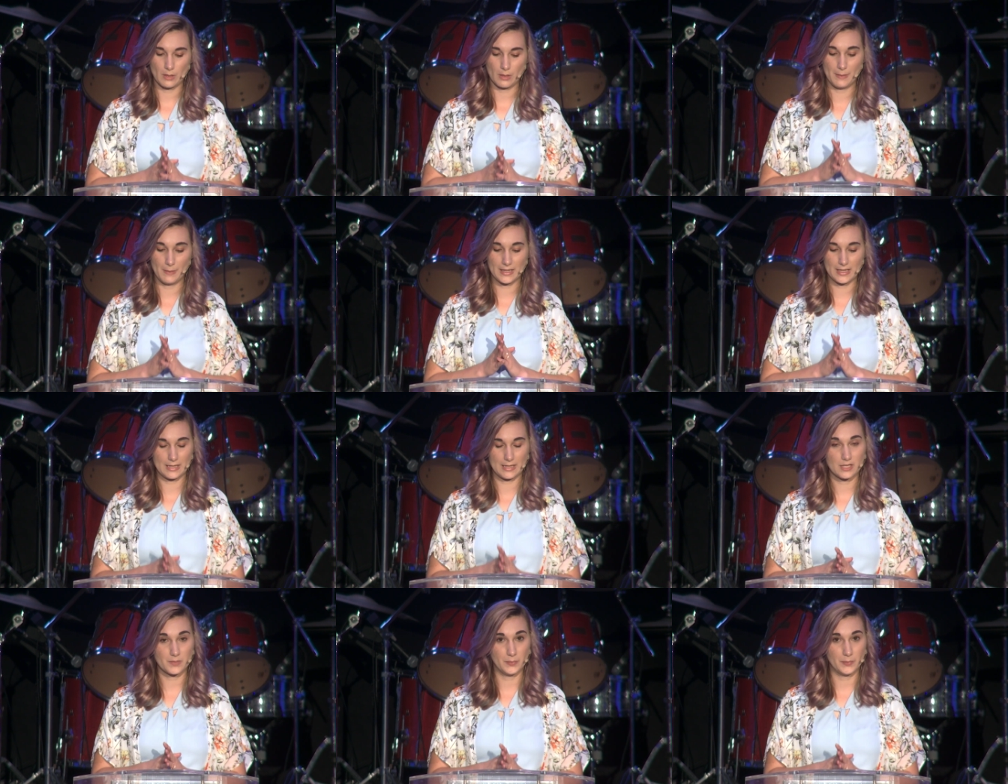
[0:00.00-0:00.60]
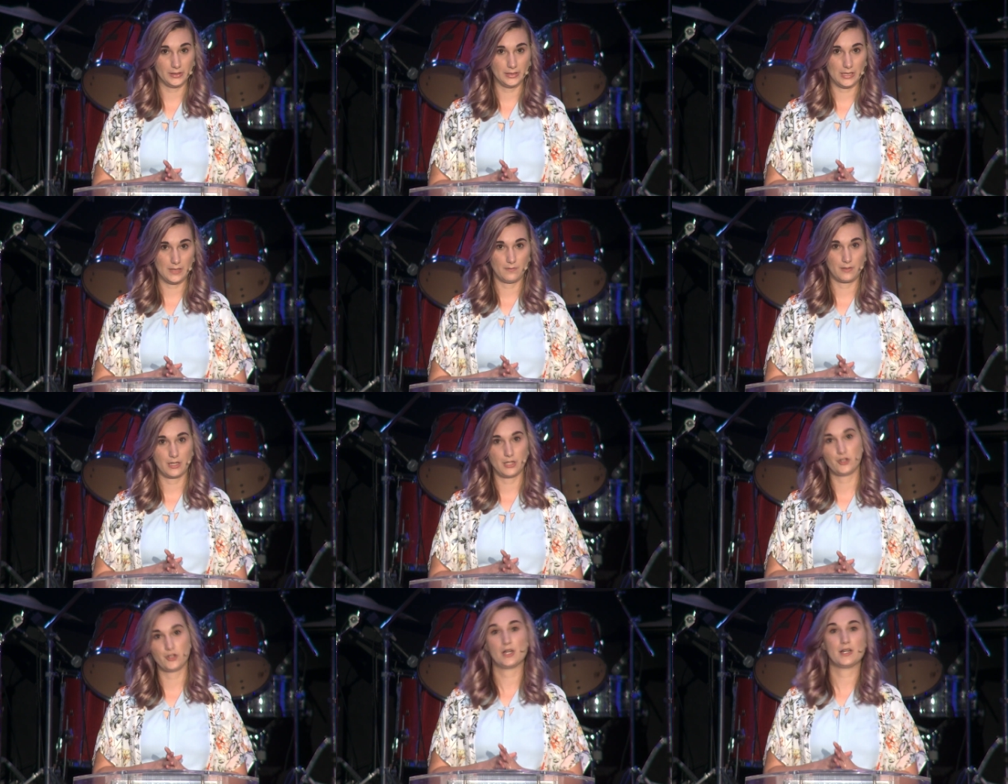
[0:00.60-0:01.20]
But it is
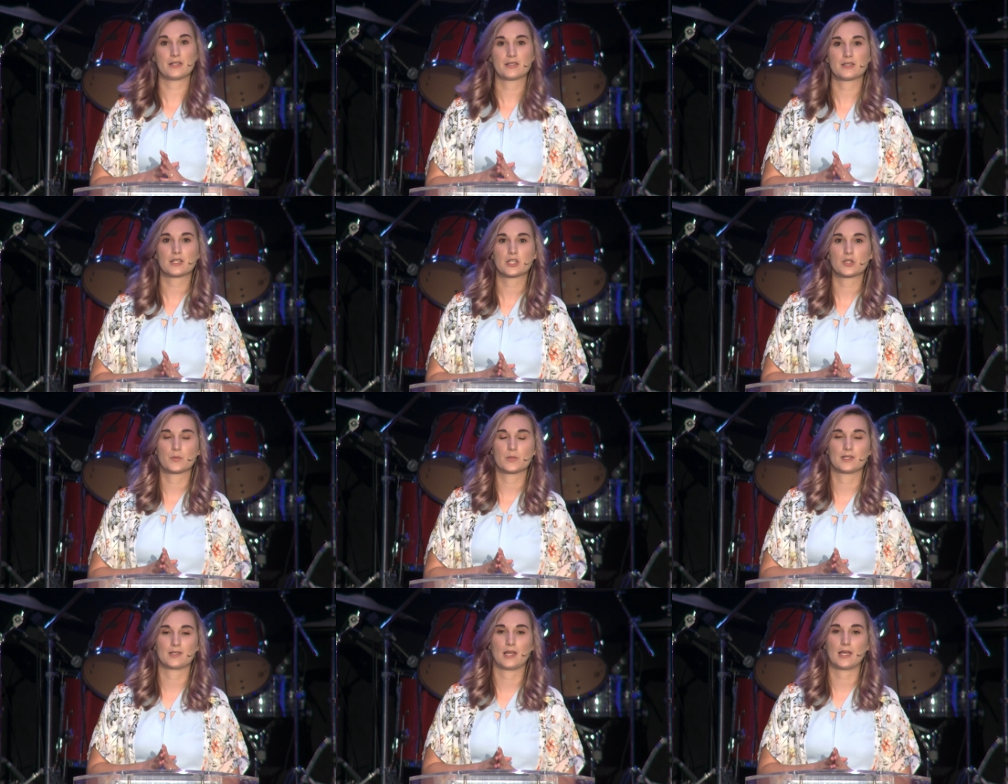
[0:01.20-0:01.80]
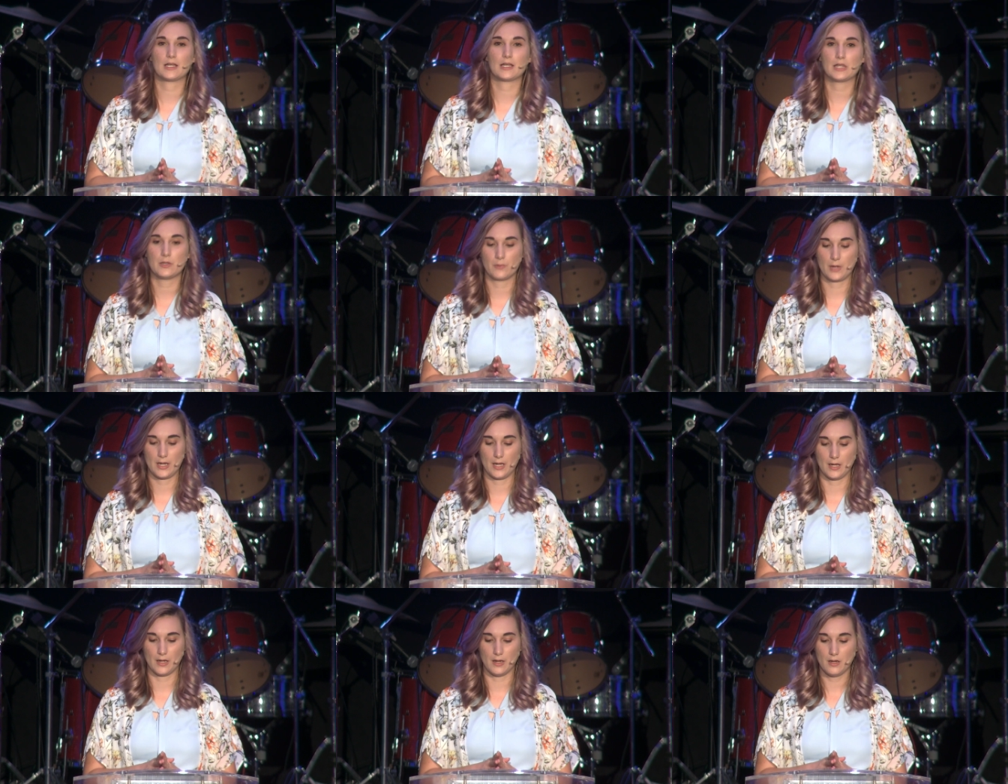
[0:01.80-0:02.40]
believed that Genesis was likely
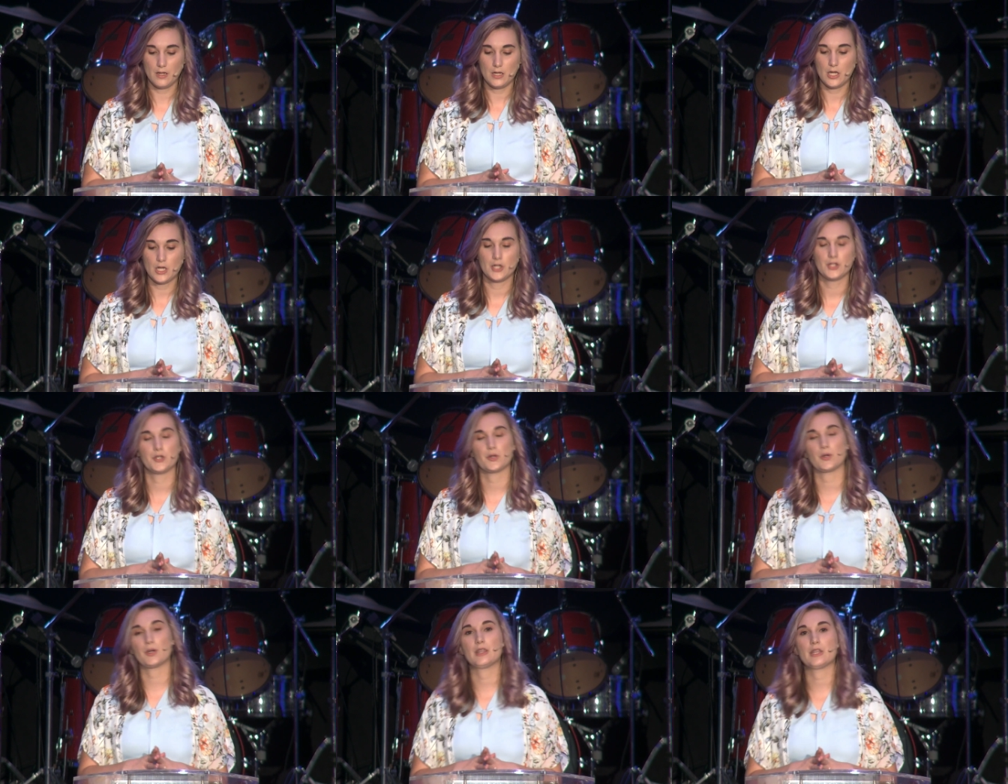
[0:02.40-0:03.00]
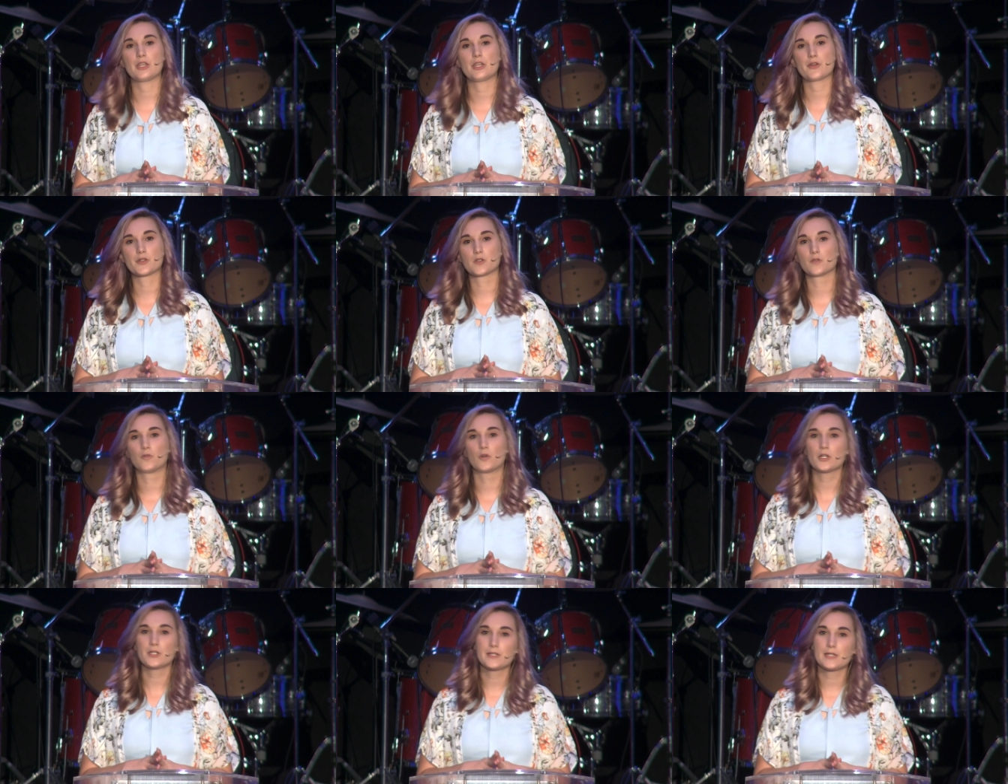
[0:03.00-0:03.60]
written during the years
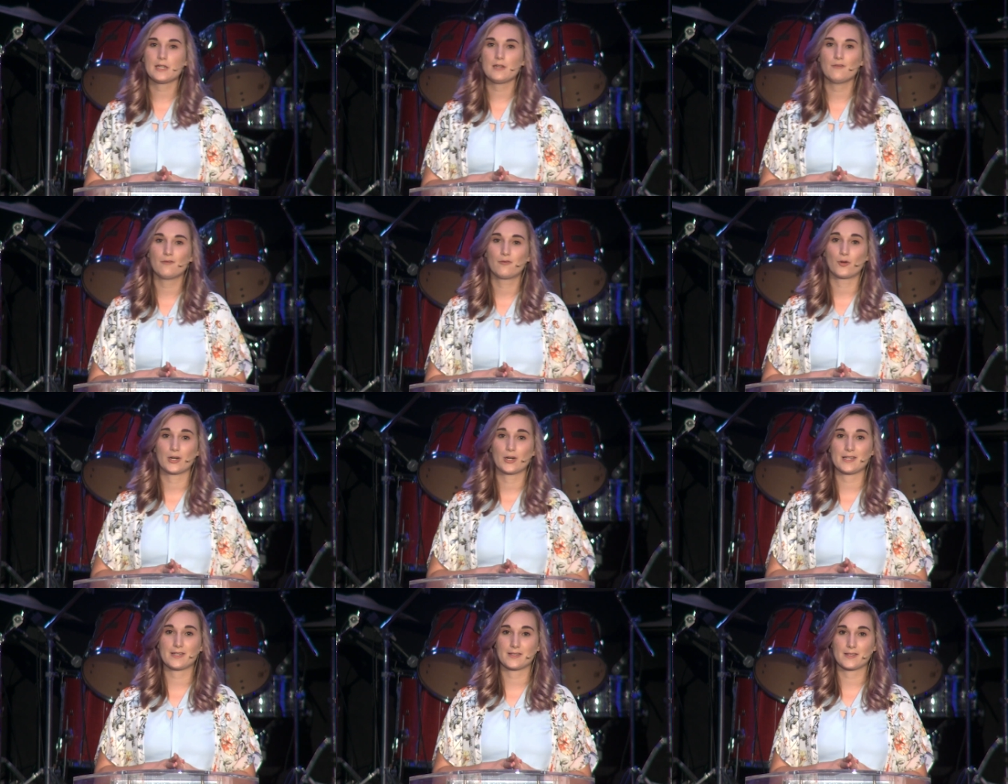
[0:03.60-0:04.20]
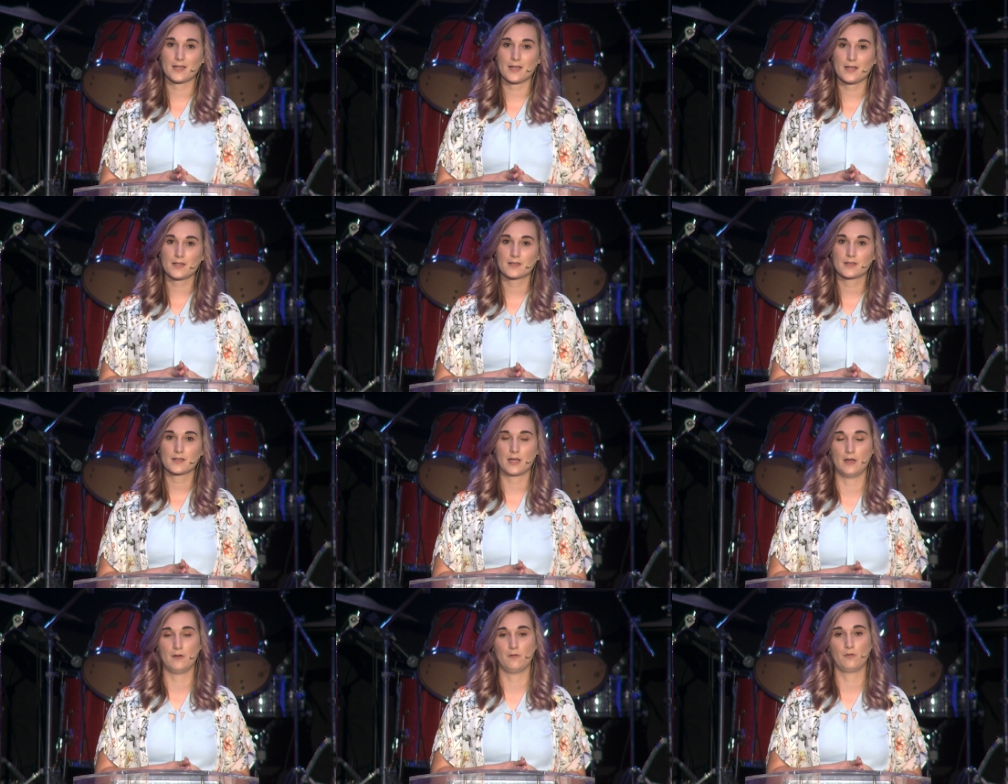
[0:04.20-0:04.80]

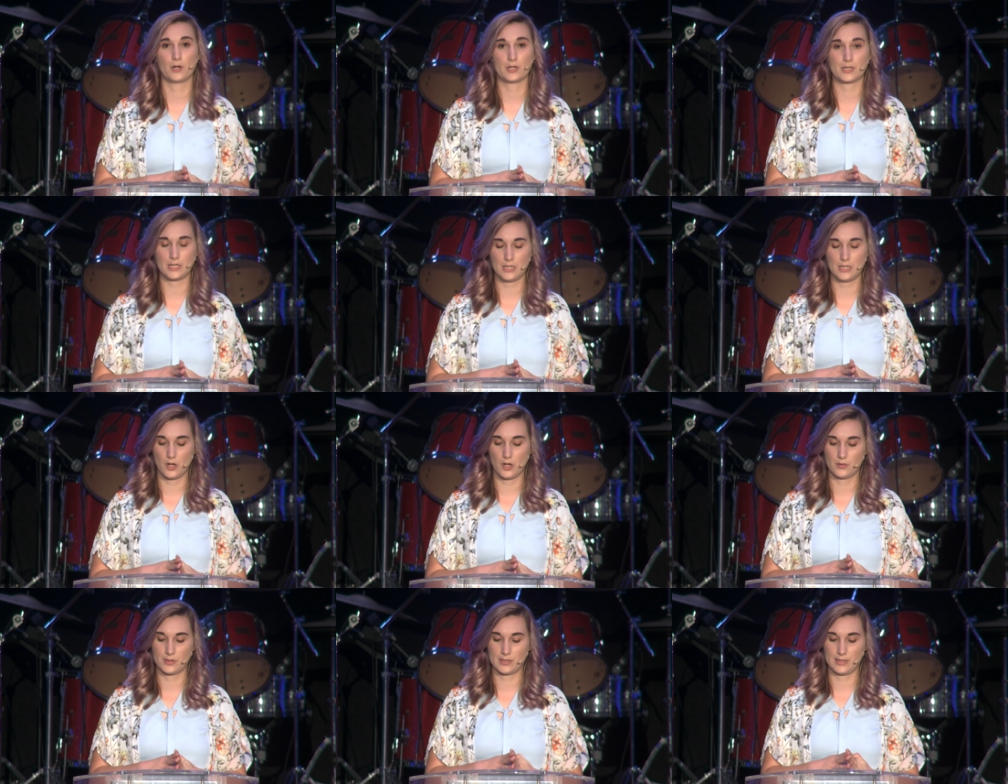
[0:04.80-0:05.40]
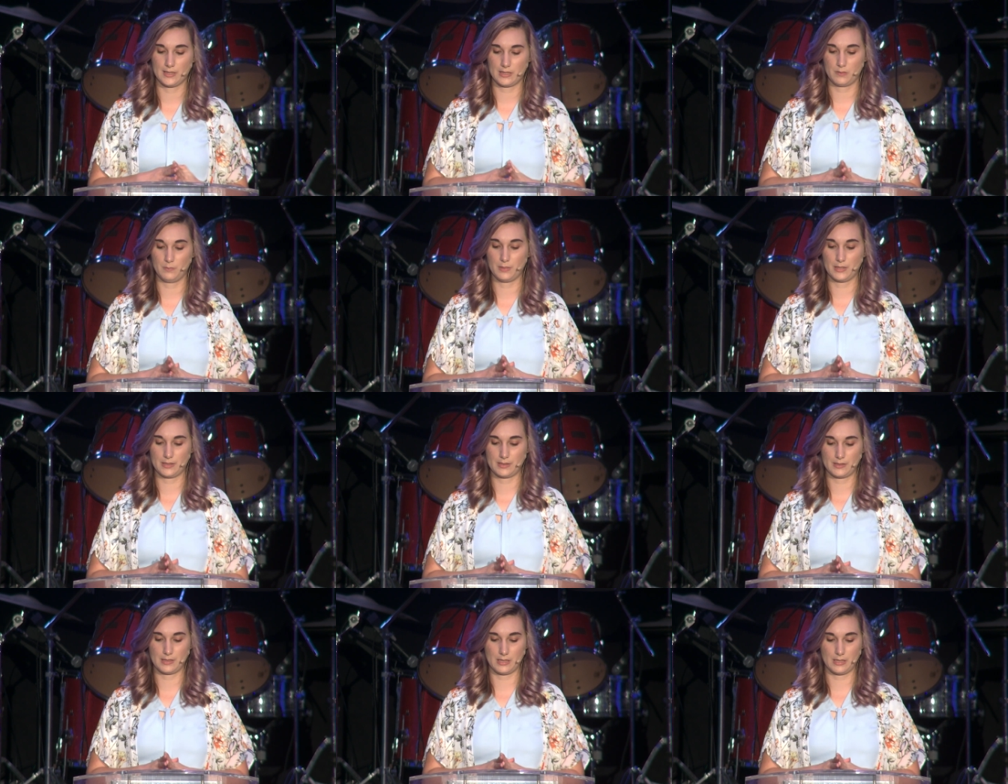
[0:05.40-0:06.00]
1446 and 1406
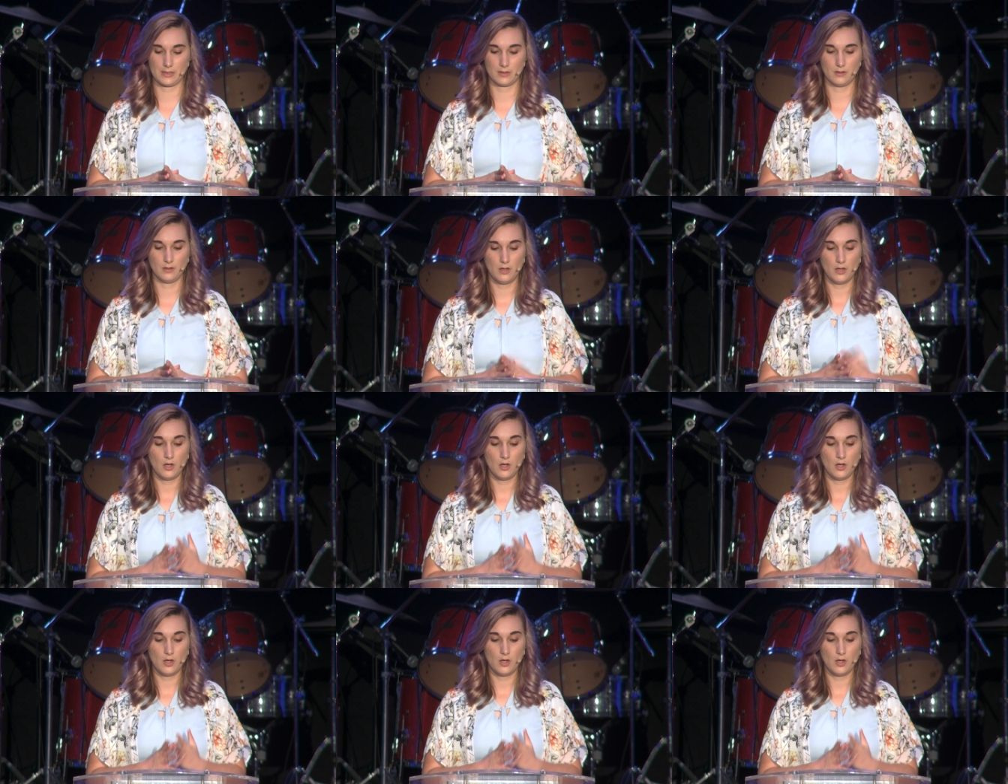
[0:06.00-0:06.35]
BC,